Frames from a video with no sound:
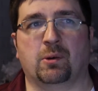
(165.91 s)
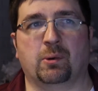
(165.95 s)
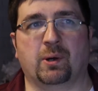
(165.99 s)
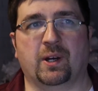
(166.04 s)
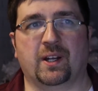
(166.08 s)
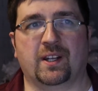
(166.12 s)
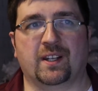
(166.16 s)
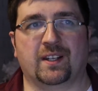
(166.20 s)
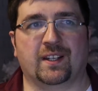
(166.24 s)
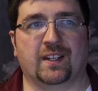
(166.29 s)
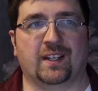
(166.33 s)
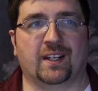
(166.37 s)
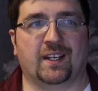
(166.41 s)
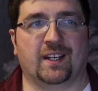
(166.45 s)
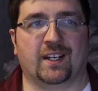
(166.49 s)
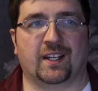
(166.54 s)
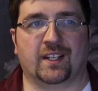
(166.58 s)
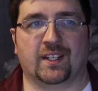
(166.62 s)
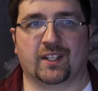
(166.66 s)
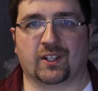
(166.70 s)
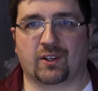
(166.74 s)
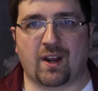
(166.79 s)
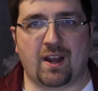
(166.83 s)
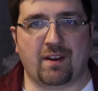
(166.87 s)
But
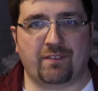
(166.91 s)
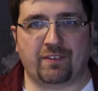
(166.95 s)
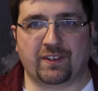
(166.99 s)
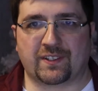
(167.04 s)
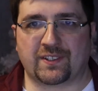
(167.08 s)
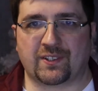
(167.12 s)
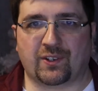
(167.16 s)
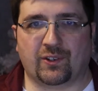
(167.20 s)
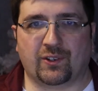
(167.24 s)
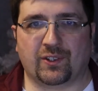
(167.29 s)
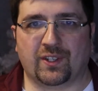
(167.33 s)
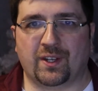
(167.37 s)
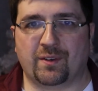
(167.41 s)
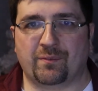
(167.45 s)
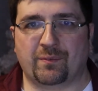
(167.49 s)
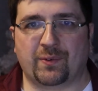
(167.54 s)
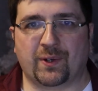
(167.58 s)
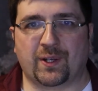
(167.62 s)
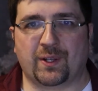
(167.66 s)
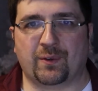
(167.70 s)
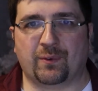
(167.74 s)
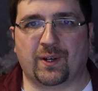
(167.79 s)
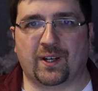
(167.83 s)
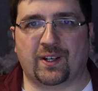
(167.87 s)
the graphics hold up
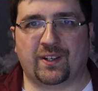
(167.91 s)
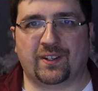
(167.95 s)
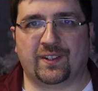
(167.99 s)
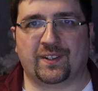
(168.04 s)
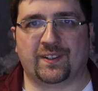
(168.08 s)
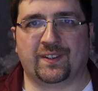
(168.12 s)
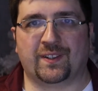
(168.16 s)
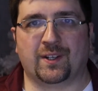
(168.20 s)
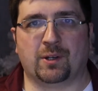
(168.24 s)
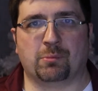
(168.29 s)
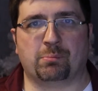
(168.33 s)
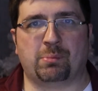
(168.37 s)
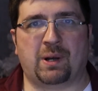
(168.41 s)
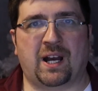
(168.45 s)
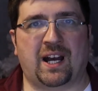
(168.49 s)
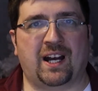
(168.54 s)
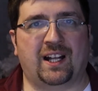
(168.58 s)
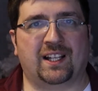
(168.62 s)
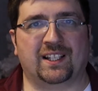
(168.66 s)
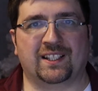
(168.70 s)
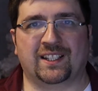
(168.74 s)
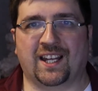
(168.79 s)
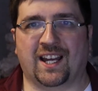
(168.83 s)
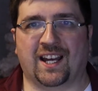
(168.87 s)
pretty well. They're
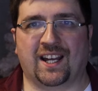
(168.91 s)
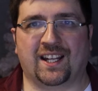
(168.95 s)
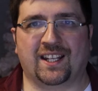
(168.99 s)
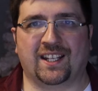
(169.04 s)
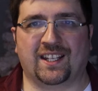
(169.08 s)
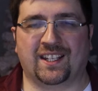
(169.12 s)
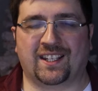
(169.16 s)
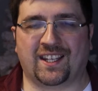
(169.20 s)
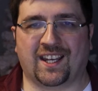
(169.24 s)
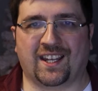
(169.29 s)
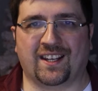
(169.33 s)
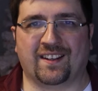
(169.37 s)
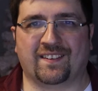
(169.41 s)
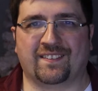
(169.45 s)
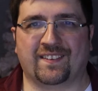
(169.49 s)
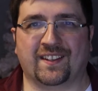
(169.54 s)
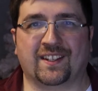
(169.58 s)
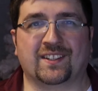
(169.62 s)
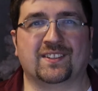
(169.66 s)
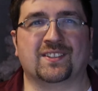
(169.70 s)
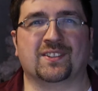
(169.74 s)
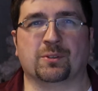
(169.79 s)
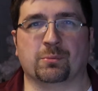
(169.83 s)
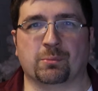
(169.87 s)
polygon-y, kind of
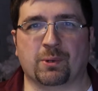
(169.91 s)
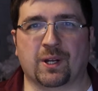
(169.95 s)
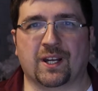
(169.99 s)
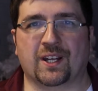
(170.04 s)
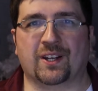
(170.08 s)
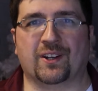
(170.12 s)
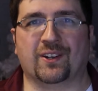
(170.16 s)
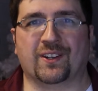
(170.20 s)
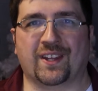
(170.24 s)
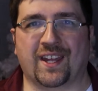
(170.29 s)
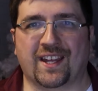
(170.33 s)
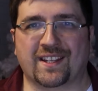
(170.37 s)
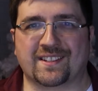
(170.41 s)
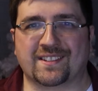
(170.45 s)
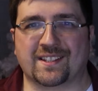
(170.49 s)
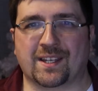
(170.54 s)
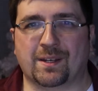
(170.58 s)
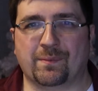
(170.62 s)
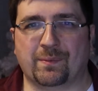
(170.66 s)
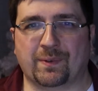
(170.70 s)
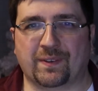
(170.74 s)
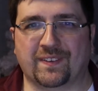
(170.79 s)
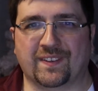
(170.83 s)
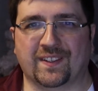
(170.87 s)
think Tomb Raider, that
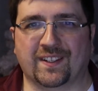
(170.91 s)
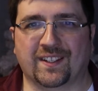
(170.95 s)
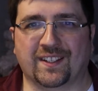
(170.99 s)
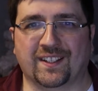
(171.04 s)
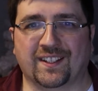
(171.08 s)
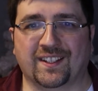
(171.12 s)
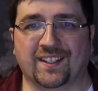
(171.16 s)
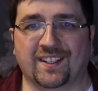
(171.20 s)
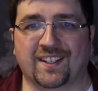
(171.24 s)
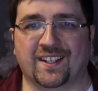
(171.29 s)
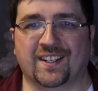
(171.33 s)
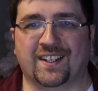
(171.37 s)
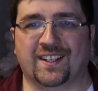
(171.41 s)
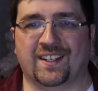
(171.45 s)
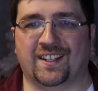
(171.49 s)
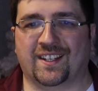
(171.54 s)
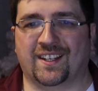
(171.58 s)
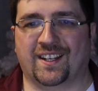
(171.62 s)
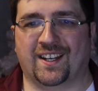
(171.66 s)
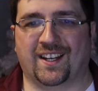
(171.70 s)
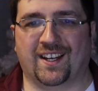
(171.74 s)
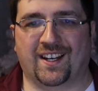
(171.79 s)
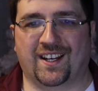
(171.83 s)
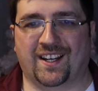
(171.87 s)
type of thing.
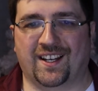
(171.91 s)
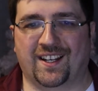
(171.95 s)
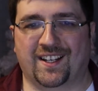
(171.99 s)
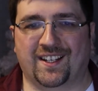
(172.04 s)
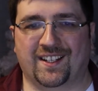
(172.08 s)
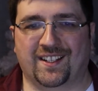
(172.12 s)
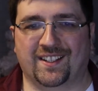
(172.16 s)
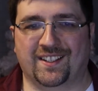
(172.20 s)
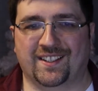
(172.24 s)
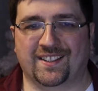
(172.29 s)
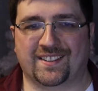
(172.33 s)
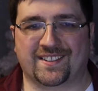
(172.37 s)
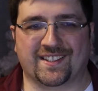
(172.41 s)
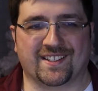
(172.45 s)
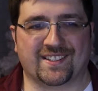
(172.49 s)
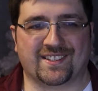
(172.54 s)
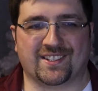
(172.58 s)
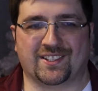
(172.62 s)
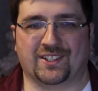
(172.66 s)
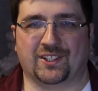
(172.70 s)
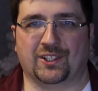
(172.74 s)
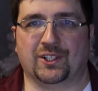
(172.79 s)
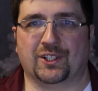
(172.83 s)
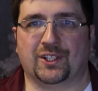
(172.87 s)
It
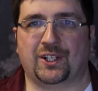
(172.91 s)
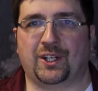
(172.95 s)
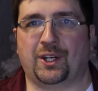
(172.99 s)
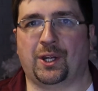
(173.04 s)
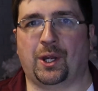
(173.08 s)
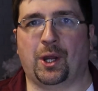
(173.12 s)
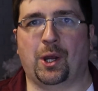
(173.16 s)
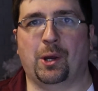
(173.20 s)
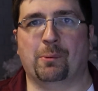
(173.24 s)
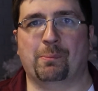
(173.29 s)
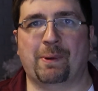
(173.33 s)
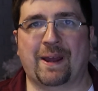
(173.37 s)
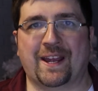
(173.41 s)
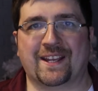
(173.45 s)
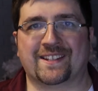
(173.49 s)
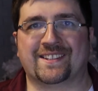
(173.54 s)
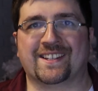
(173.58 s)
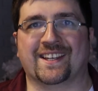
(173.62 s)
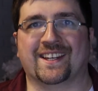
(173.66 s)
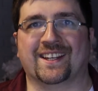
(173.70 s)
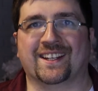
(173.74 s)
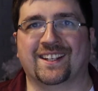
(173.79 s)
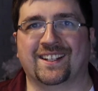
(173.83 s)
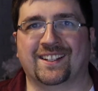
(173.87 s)
doesn't look
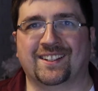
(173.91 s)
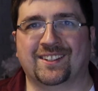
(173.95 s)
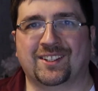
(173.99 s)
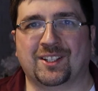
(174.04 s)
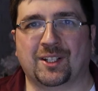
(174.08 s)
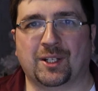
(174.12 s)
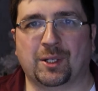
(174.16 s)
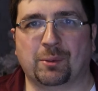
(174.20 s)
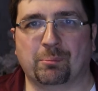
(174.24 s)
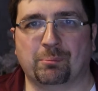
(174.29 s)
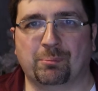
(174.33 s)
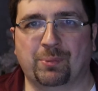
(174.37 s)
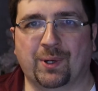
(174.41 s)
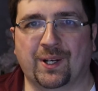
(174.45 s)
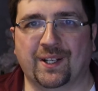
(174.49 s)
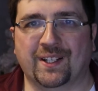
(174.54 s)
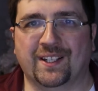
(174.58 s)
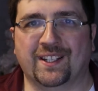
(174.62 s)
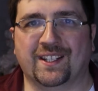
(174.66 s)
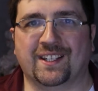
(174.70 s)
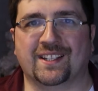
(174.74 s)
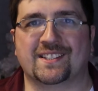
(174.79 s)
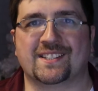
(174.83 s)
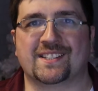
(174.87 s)
amazing,
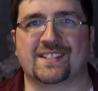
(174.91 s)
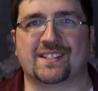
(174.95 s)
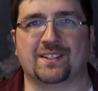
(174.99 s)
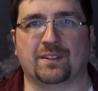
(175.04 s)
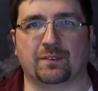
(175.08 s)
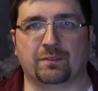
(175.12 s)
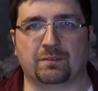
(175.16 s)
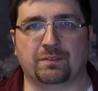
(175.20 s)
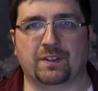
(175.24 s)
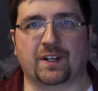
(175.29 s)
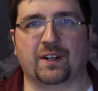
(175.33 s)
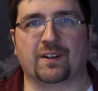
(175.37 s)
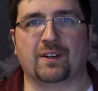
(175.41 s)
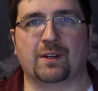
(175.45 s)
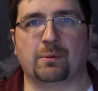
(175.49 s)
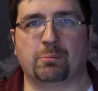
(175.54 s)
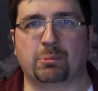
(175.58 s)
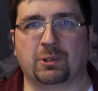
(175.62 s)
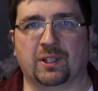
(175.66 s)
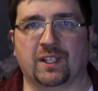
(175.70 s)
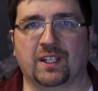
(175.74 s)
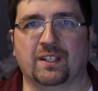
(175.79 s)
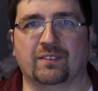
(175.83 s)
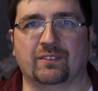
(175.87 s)
but it's still very
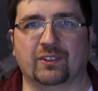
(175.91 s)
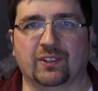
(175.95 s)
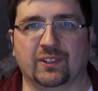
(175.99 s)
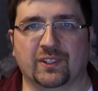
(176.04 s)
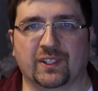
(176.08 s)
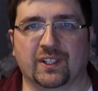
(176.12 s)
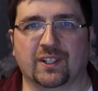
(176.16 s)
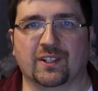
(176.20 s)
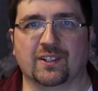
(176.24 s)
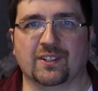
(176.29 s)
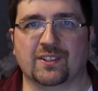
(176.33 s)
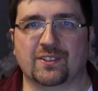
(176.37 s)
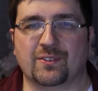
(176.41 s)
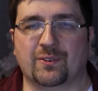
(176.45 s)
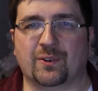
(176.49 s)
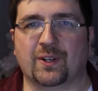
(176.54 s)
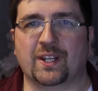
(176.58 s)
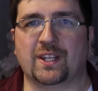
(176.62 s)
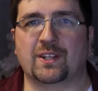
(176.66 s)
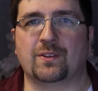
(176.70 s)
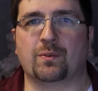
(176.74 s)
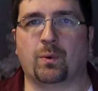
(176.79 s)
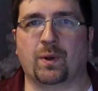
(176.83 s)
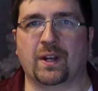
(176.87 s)
playable here in
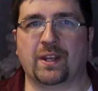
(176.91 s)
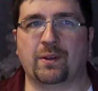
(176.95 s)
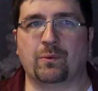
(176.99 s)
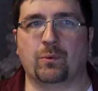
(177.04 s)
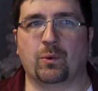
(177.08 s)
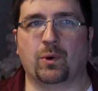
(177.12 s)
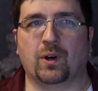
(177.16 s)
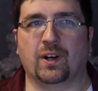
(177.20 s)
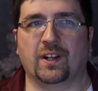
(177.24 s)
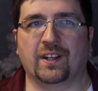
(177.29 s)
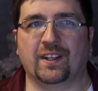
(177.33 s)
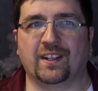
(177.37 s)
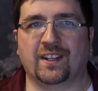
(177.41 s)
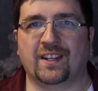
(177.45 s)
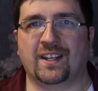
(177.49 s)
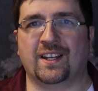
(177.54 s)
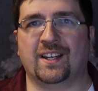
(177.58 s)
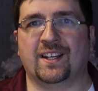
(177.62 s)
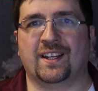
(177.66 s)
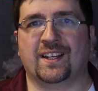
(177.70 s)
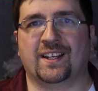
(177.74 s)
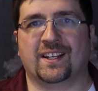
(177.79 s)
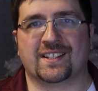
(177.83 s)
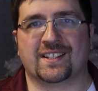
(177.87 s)
2021.
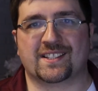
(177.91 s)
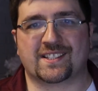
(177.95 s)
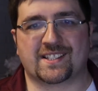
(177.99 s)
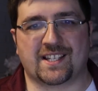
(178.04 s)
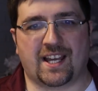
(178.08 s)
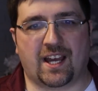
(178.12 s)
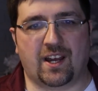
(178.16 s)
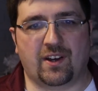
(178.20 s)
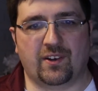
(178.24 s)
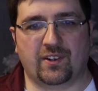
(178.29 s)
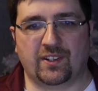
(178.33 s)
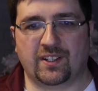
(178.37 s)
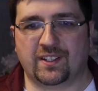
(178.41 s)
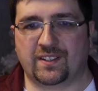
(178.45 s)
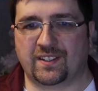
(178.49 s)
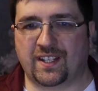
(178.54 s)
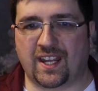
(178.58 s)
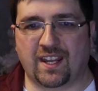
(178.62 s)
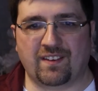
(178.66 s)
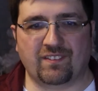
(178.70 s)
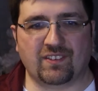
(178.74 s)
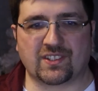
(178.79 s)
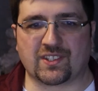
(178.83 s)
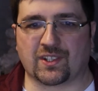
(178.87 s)
Sound,
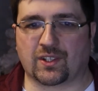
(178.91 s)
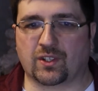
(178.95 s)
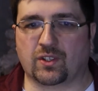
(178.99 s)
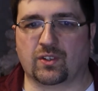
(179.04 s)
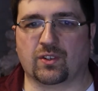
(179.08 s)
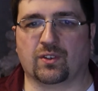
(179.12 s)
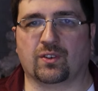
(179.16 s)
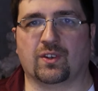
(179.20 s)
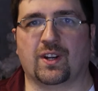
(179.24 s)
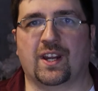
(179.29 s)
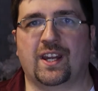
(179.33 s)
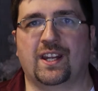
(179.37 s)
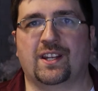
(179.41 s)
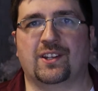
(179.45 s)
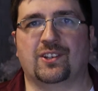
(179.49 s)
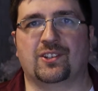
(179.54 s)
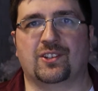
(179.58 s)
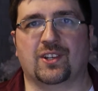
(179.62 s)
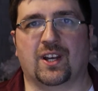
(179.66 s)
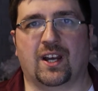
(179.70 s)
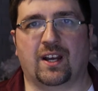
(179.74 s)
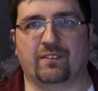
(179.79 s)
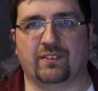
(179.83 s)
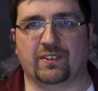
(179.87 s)
game does a great
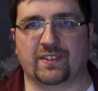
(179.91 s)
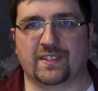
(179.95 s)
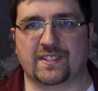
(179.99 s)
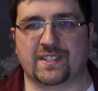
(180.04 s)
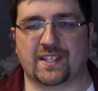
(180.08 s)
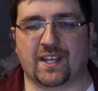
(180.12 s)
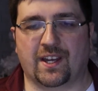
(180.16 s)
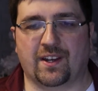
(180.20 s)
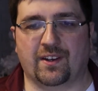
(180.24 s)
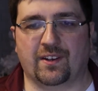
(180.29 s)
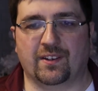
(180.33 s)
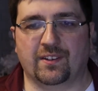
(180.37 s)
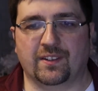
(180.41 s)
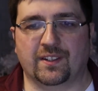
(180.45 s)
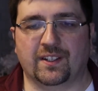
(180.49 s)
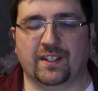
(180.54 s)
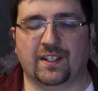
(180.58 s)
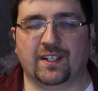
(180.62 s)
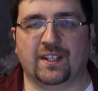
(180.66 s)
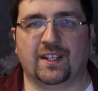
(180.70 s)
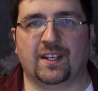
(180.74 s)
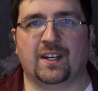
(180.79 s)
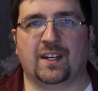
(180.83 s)
job with sound.